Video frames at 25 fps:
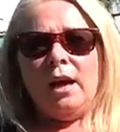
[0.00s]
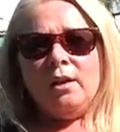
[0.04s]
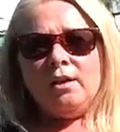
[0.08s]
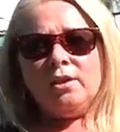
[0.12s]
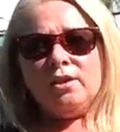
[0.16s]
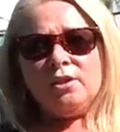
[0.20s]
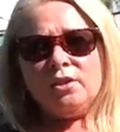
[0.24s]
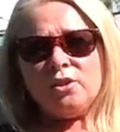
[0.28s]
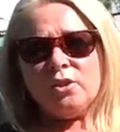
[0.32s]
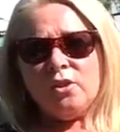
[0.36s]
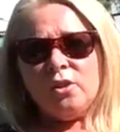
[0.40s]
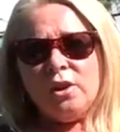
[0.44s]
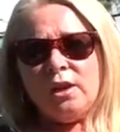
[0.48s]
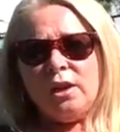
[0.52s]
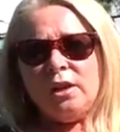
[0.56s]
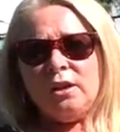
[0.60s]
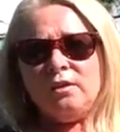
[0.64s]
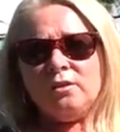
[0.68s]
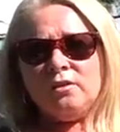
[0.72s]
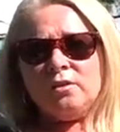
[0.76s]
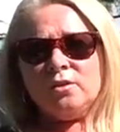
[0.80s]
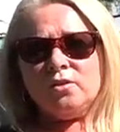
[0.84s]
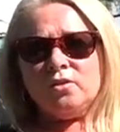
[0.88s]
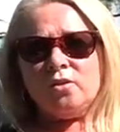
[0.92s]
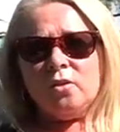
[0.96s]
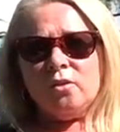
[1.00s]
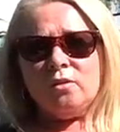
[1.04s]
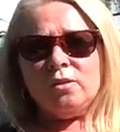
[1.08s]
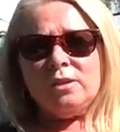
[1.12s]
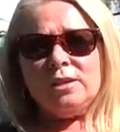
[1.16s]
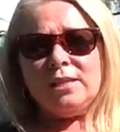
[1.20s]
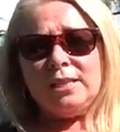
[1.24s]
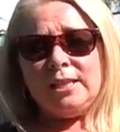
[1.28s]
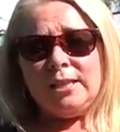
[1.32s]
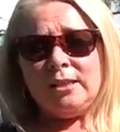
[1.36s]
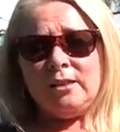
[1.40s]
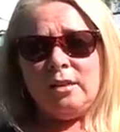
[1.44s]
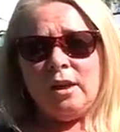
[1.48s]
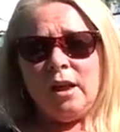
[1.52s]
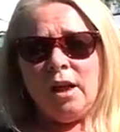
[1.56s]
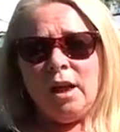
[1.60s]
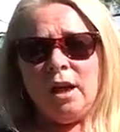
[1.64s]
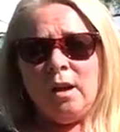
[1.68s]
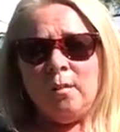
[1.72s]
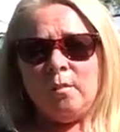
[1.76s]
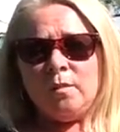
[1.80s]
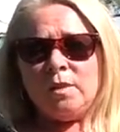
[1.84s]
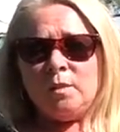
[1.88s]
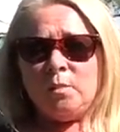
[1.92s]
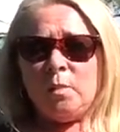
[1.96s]
sturdy, strong steel
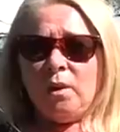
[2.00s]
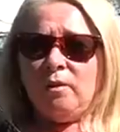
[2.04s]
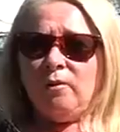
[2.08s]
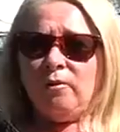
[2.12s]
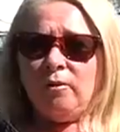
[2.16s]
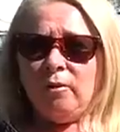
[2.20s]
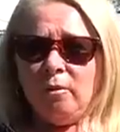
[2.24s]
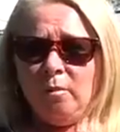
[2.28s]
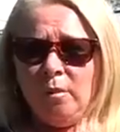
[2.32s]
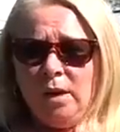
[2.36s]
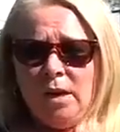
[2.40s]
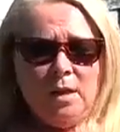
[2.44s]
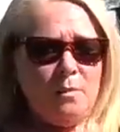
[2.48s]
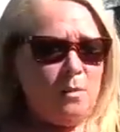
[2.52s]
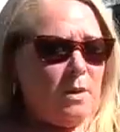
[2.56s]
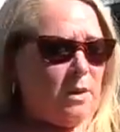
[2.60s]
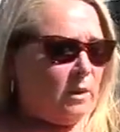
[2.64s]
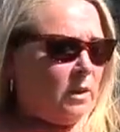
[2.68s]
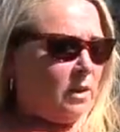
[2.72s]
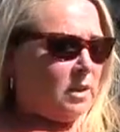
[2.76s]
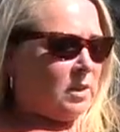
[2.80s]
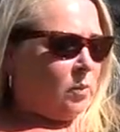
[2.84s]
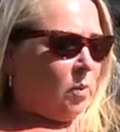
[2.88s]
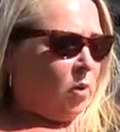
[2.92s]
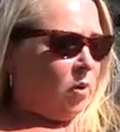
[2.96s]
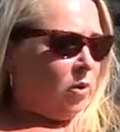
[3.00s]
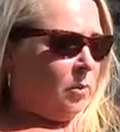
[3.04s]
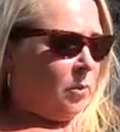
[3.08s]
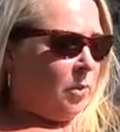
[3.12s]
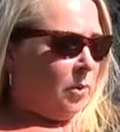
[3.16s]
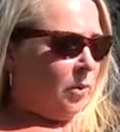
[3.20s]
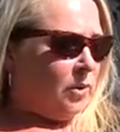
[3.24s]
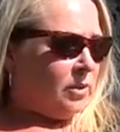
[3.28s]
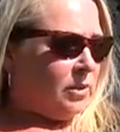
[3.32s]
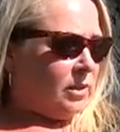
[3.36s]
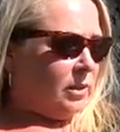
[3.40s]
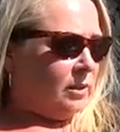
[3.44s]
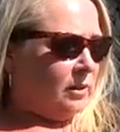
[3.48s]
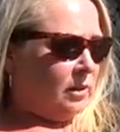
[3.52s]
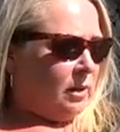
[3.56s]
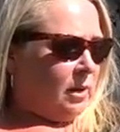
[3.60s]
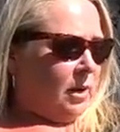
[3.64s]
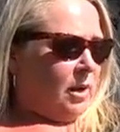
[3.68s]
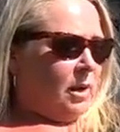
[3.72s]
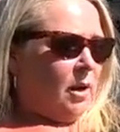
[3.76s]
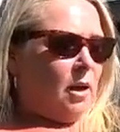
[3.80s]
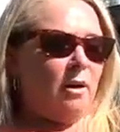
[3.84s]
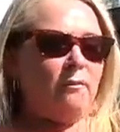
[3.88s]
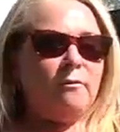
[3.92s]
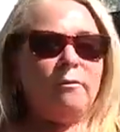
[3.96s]
arms. But for me, being a smaller person,
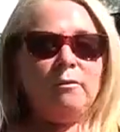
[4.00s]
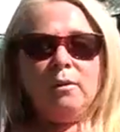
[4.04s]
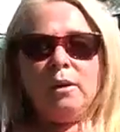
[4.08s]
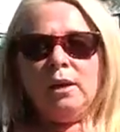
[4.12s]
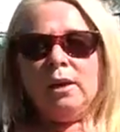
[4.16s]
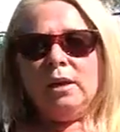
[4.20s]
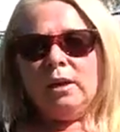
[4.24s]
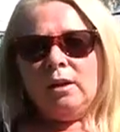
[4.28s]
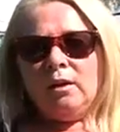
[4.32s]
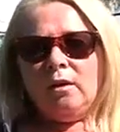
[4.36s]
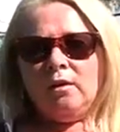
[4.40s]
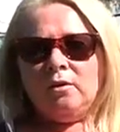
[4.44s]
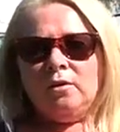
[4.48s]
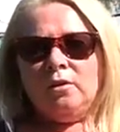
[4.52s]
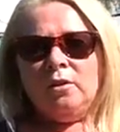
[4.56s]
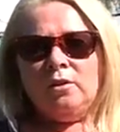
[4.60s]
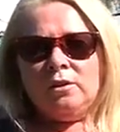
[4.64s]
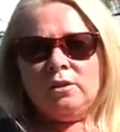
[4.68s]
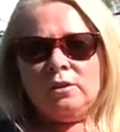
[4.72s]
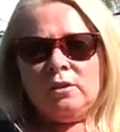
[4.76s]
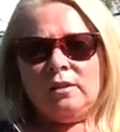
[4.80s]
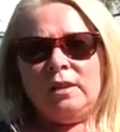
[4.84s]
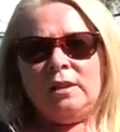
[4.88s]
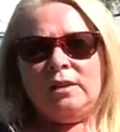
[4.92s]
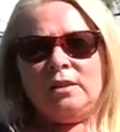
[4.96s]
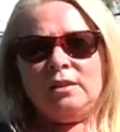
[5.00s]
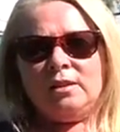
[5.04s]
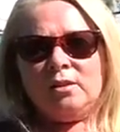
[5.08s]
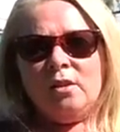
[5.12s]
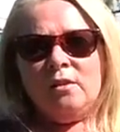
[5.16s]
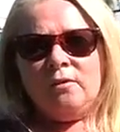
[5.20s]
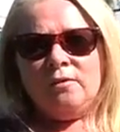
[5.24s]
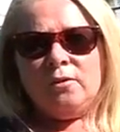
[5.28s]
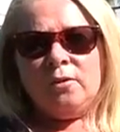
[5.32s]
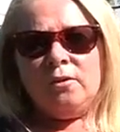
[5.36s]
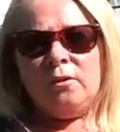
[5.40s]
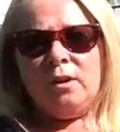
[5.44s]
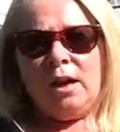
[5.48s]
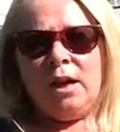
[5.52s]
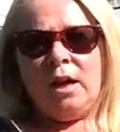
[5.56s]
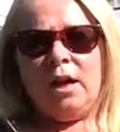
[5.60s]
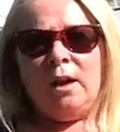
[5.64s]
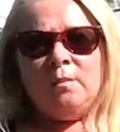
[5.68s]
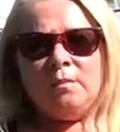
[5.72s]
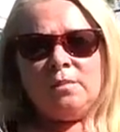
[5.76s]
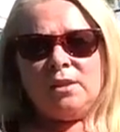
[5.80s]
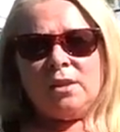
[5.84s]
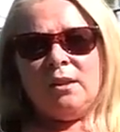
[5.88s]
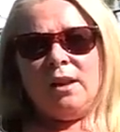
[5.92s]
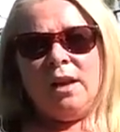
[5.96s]
I've really gotten used to these softer
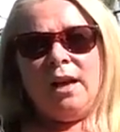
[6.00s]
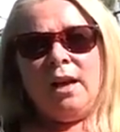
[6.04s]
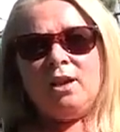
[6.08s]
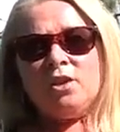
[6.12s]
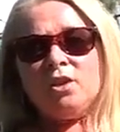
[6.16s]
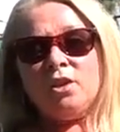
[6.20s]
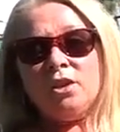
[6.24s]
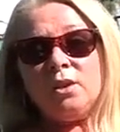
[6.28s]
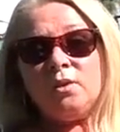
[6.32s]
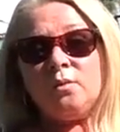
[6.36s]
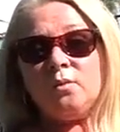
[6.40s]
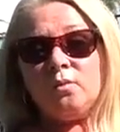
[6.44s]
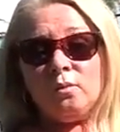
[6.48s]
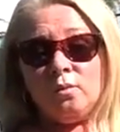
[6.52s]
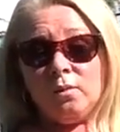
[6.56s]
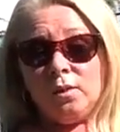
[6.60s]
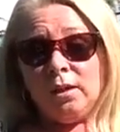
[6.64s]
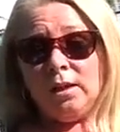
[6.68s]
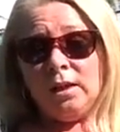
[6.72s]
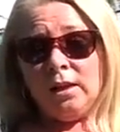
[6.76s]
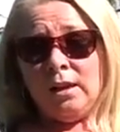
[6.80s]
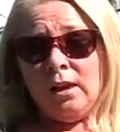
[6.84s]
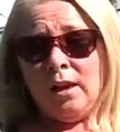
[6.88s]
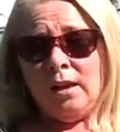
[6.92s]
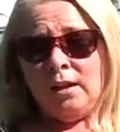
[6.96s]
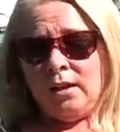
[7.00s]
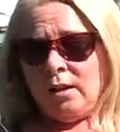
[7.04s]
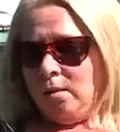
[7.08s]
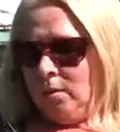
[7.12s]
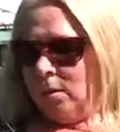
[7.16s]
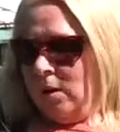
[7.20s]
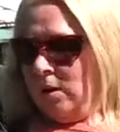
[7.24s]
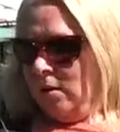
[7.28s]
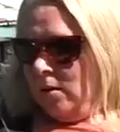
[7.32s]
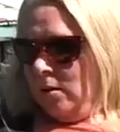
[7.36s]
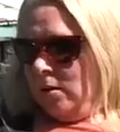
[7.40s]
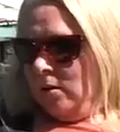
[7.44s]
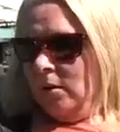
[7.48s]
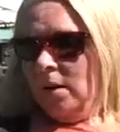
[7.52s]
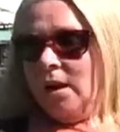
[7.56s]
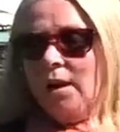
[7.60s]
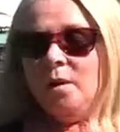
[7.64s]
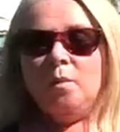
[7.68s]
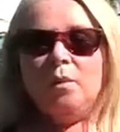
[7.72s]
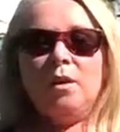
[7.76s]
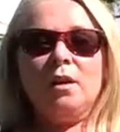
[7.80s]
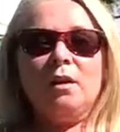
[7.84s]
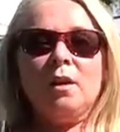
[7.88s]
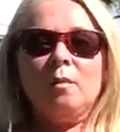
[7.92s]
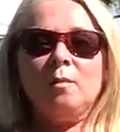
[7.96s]
arms, and I actually really like them and
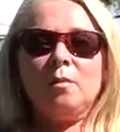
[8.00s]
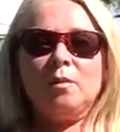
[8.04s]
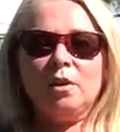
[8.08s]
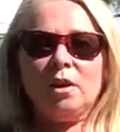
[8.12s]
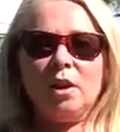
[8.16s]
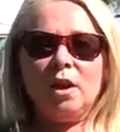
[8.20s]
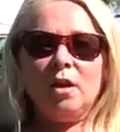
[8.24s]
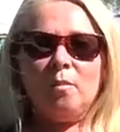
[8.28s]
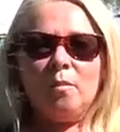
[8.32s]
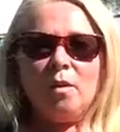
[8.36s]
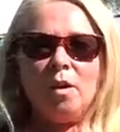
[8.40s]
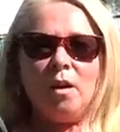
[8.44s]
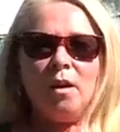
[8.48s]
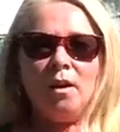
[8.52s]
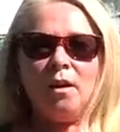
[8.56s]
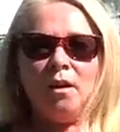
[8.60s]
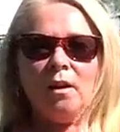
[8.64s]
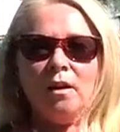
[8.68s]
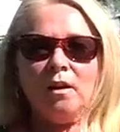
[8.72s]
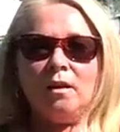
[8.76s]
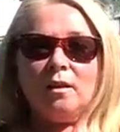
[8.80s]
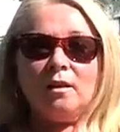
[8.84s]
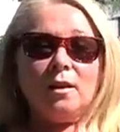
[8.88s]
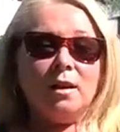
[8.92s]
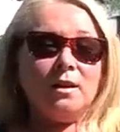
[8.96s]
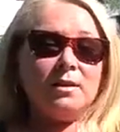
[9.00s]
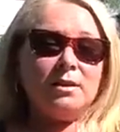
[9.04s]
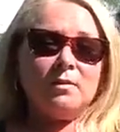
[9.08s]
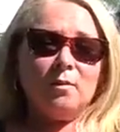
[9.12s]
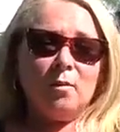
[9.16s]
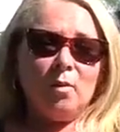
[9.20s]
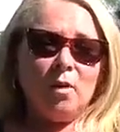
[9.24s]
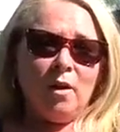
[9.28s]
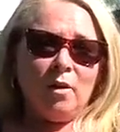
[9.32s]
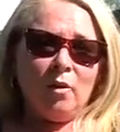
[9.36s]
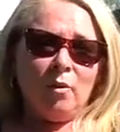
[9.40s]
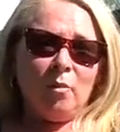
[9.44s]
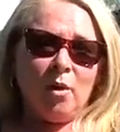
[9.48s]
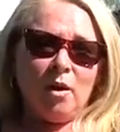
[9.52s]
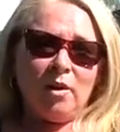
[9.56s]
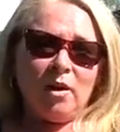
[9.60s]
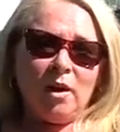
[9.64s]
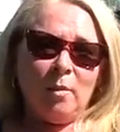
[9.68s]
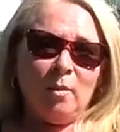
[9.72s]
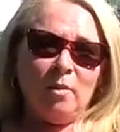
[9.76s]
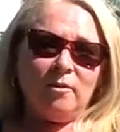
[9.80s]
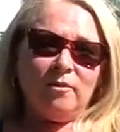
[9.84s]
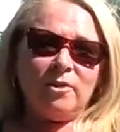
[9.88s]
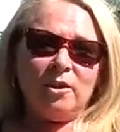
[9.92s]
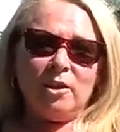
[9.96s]
like being able to keep my glass of wine or my
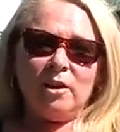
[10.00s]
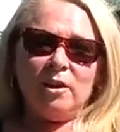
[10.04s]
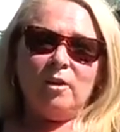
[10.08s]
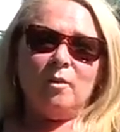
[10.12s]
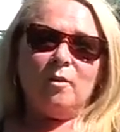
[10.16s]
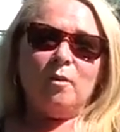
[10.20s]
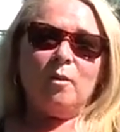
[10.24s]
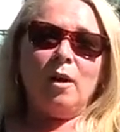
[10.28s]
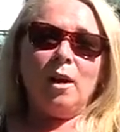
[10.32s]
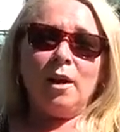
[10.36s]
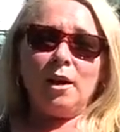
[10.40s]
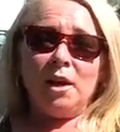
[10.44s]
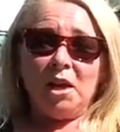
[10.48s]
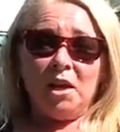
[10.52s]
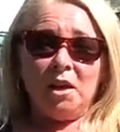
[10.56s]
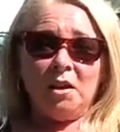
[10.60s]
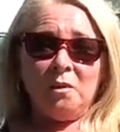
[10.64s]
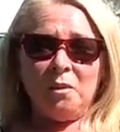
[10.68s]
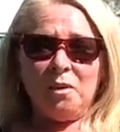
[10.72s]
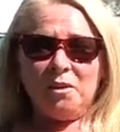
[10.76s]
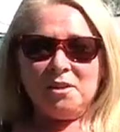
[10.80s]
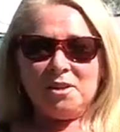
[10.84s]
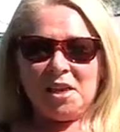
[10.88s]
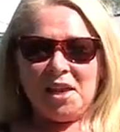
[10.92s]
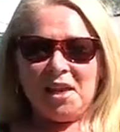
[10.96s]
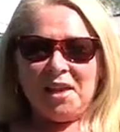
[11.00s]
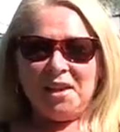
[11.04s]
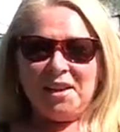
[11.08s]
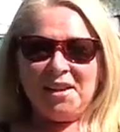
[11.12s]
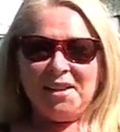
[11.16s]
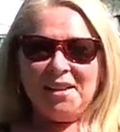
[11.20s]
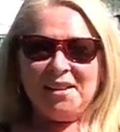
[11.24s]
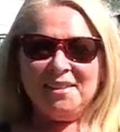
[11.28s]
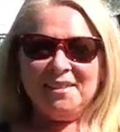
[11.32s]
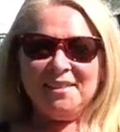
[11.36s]
cup of tea right here where it's handy.